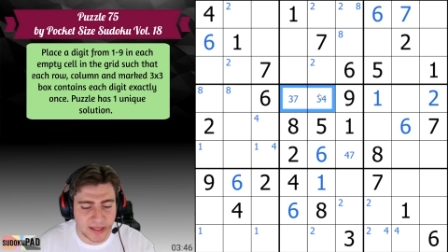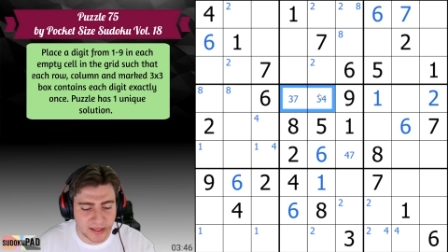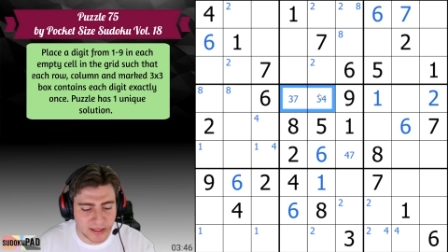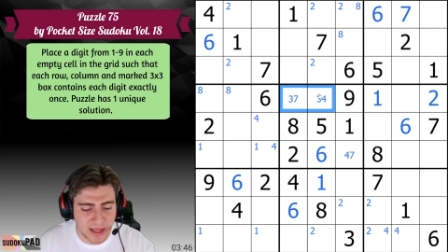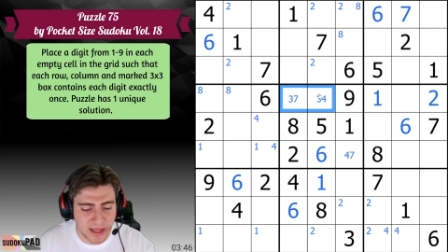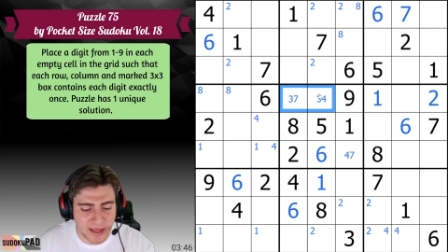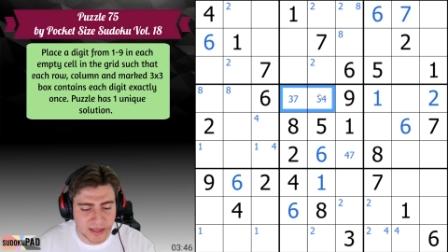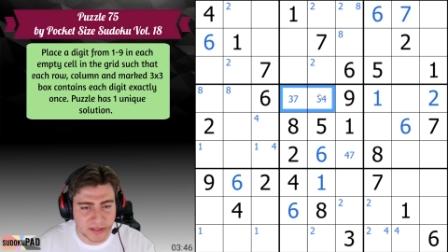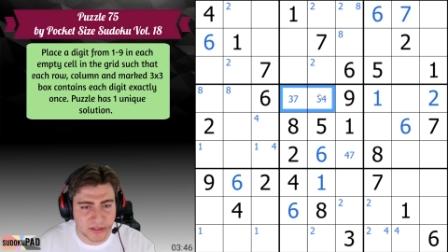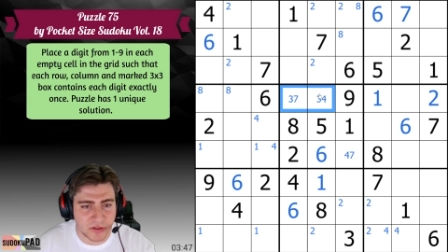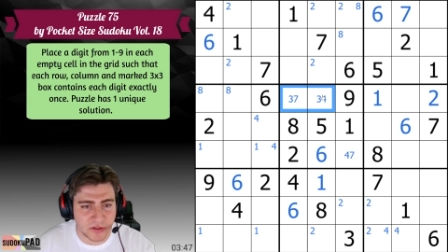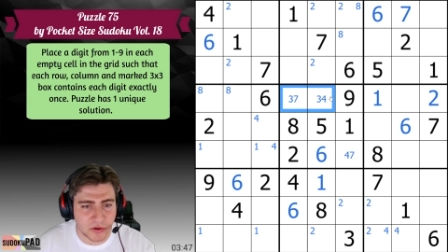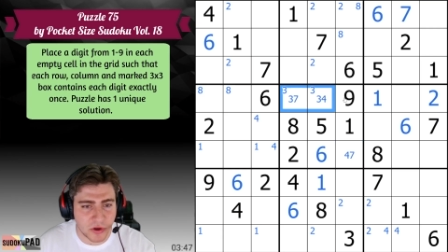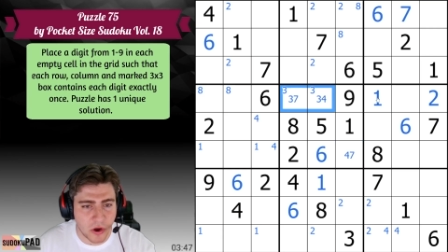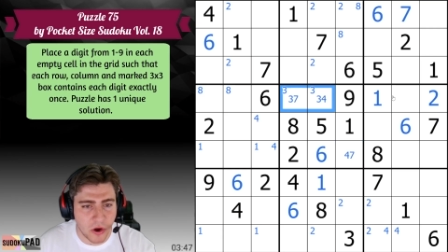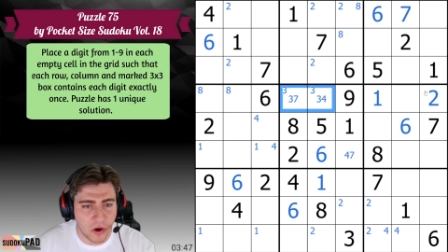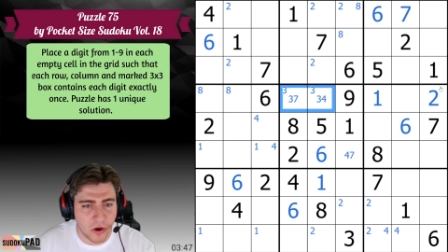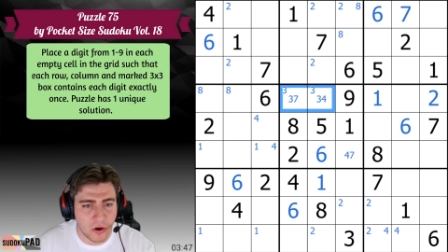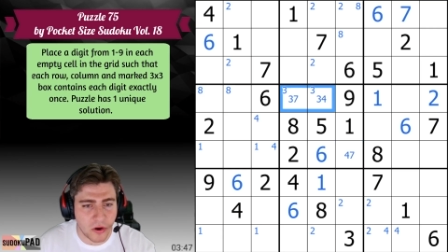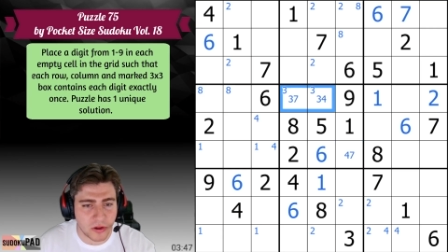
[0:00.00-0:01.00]
likes to
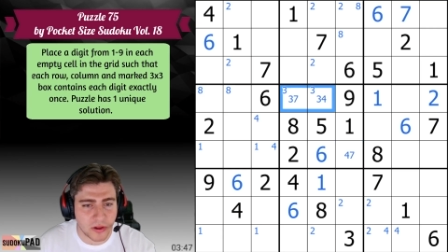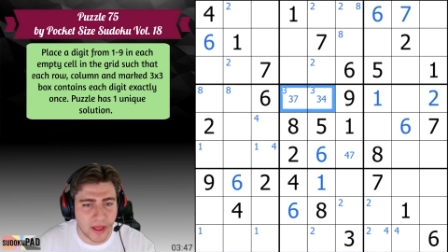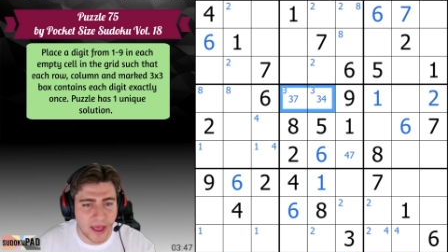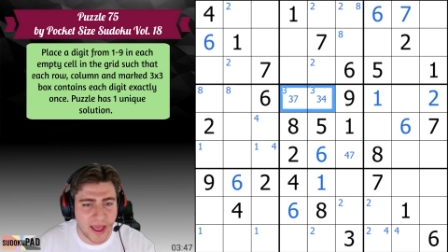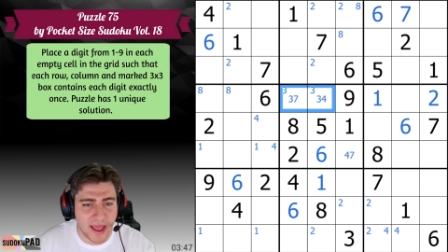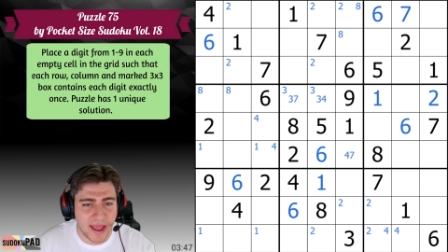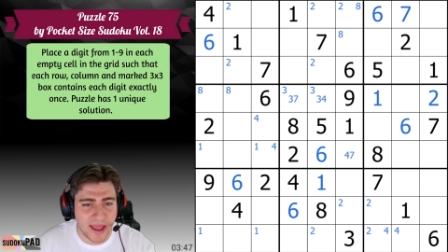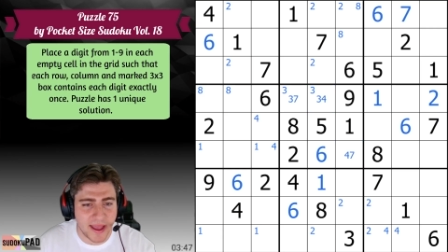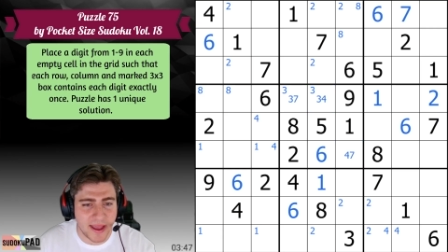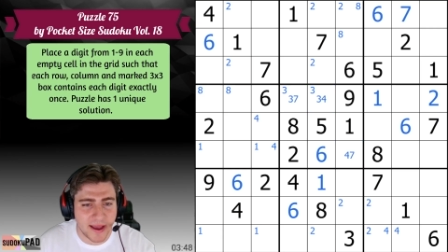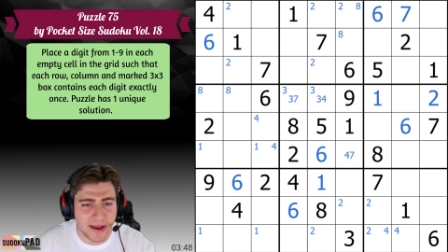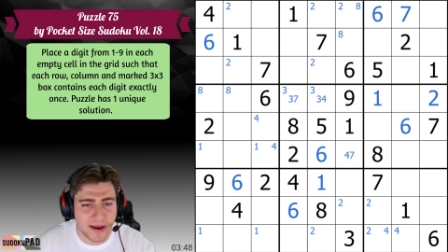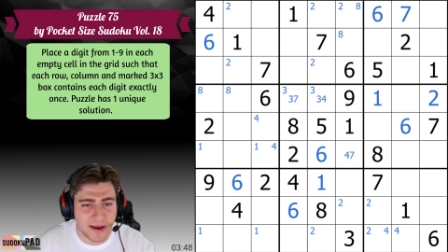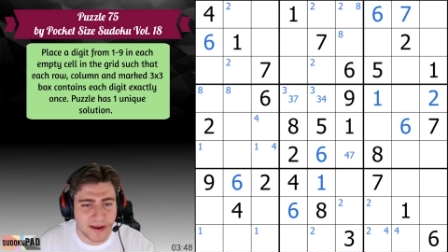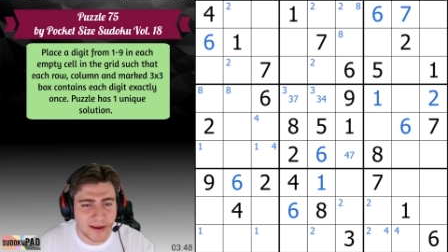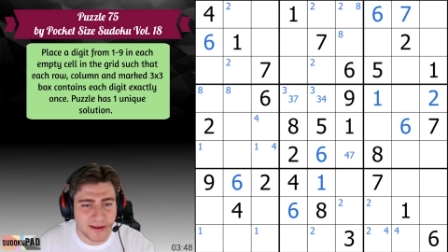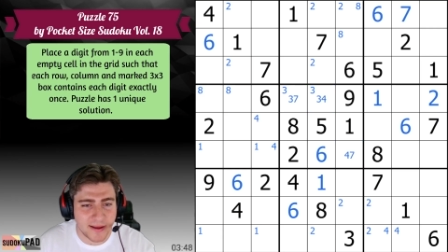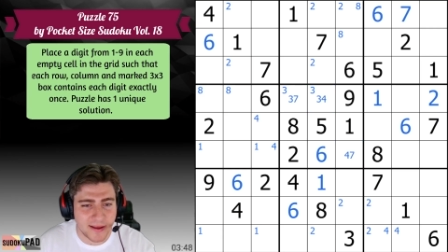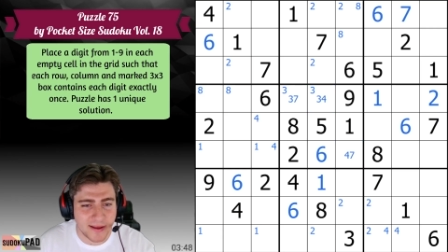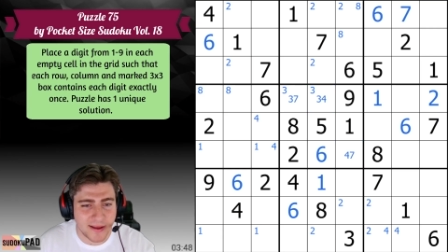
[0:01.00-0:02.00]
call
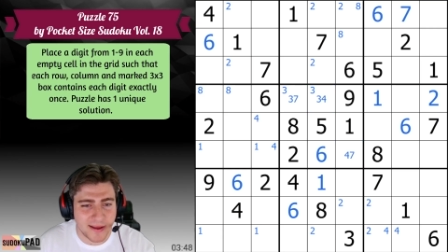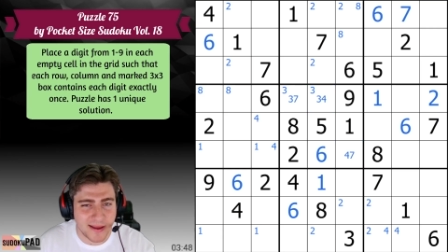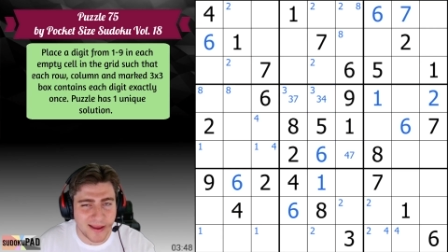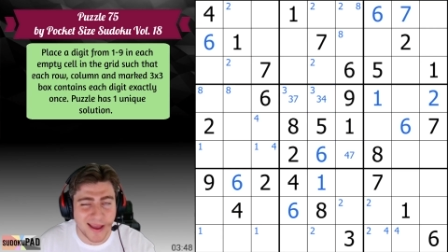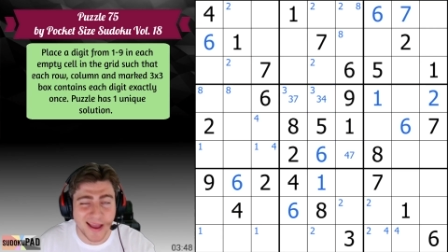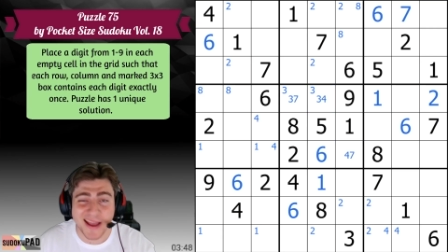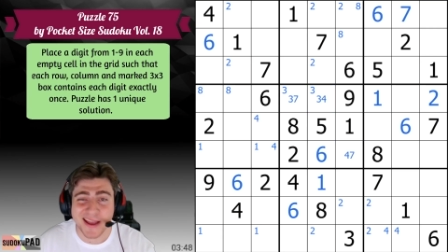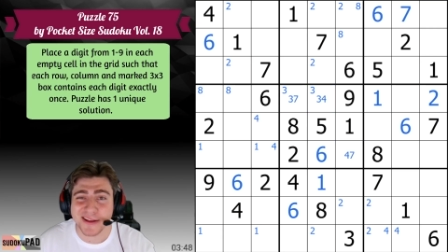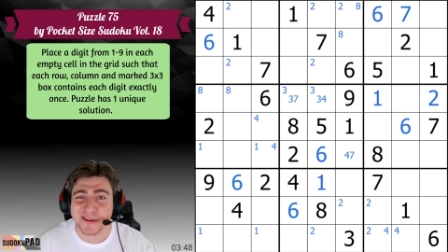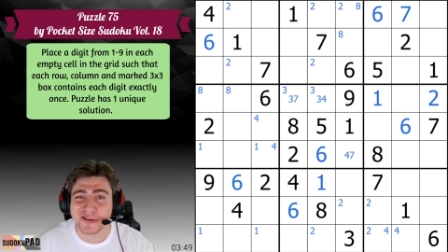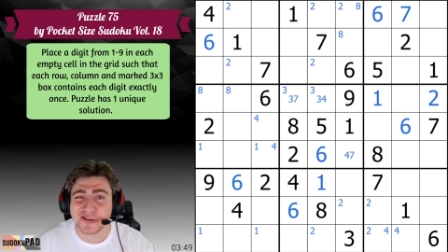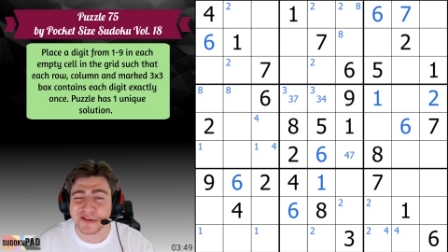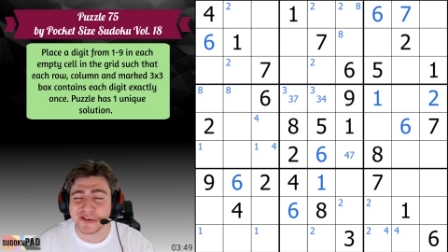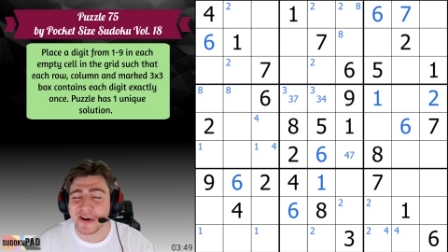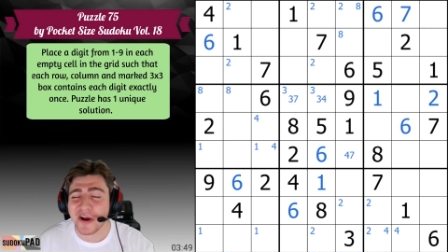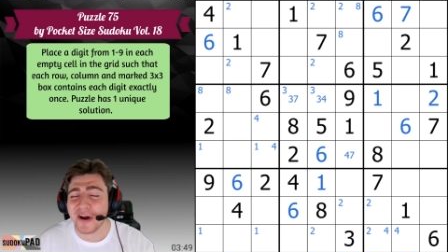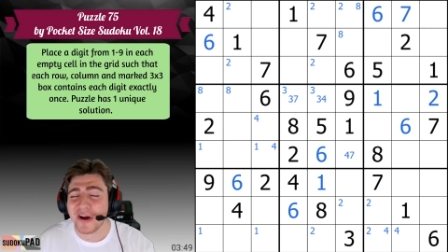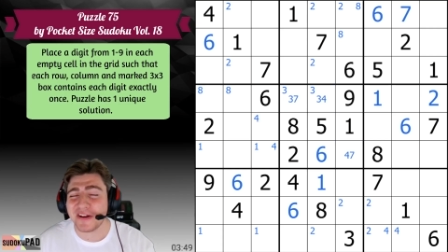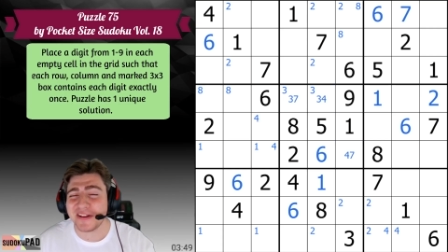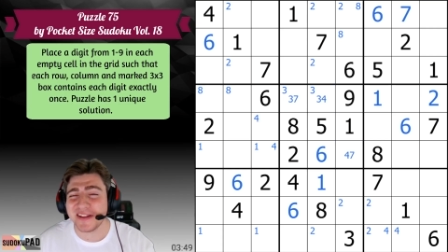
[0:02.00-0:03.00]
a
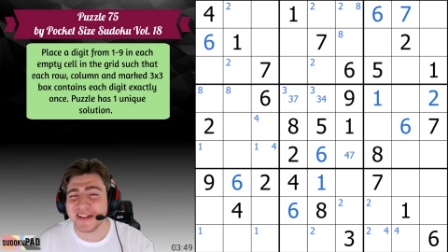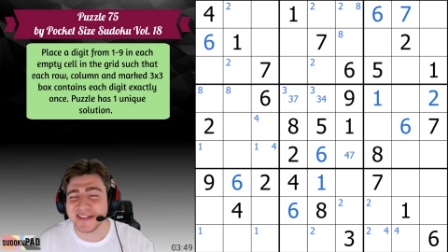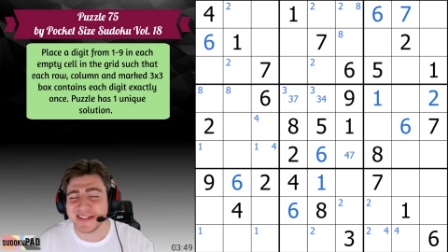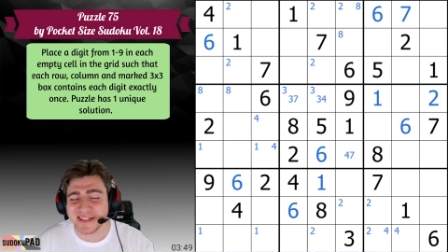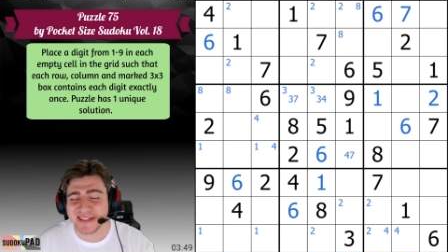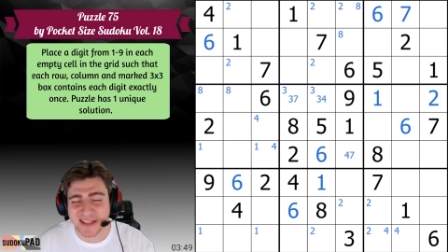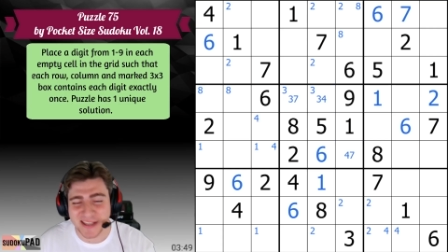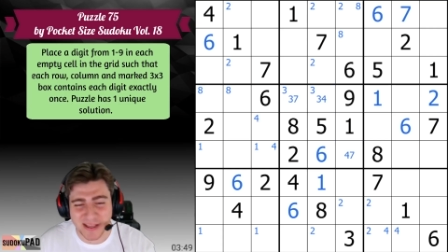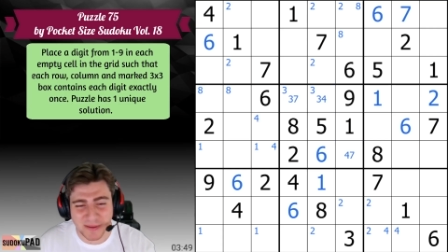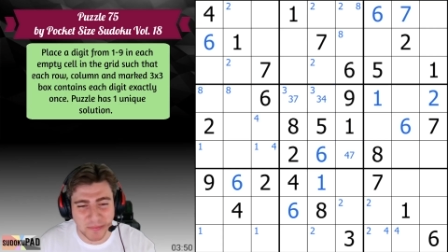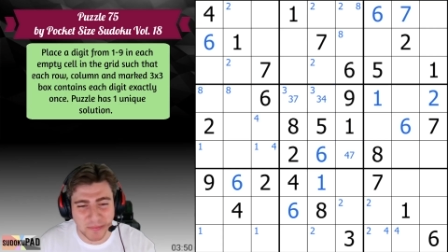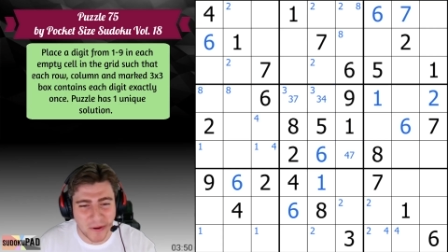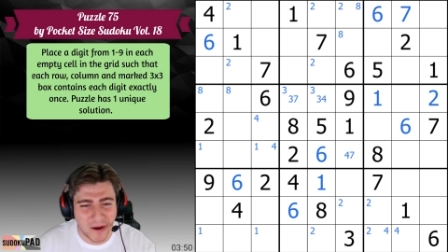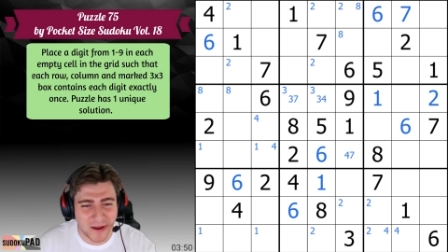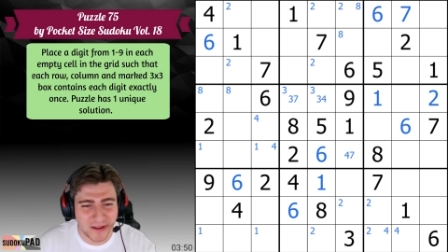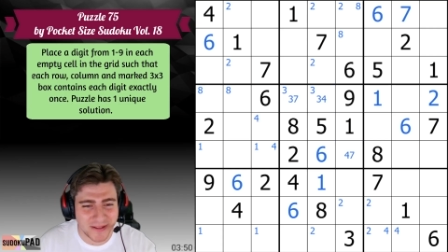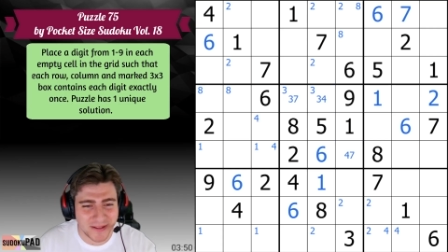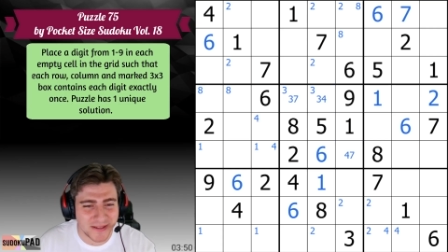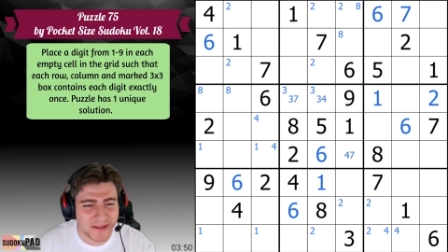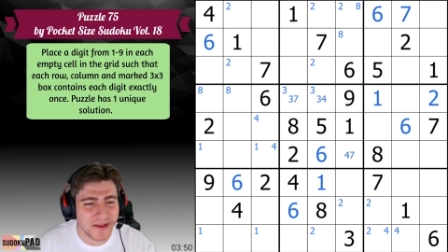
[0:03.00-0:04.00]
chocolate
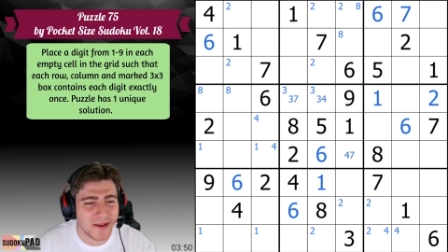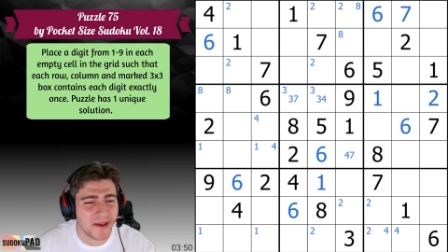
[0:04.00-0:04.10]
teapot.